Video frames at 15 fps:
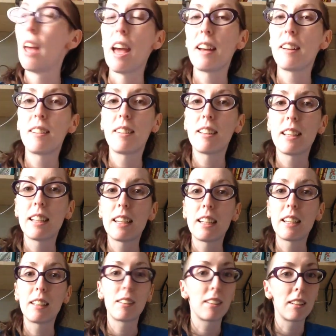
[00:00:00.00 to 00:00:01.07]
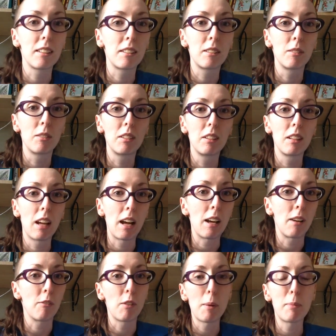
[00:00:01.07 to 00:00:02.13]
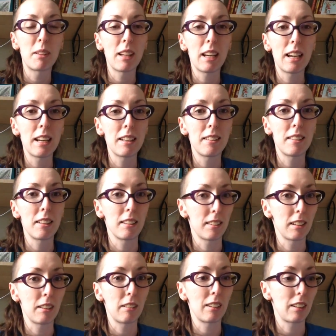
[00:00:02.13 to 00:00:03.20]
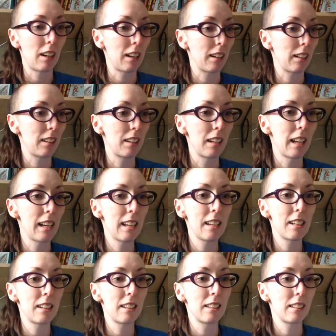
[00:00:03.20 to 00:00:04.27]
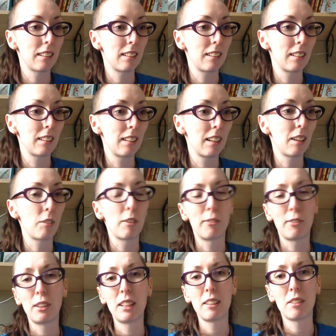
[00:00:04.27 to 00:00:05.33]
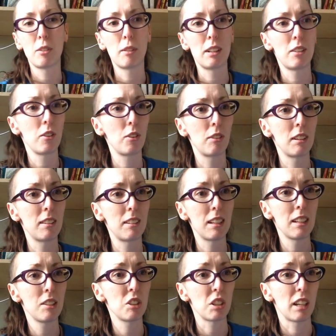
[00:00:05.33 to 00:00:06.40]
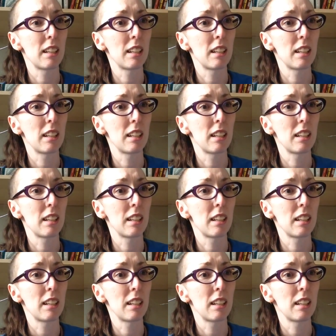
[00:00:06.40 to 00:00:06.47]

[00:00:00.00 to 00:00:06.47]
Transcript: Etsy websites, is there a Canadian equivalent to 123 Stitch?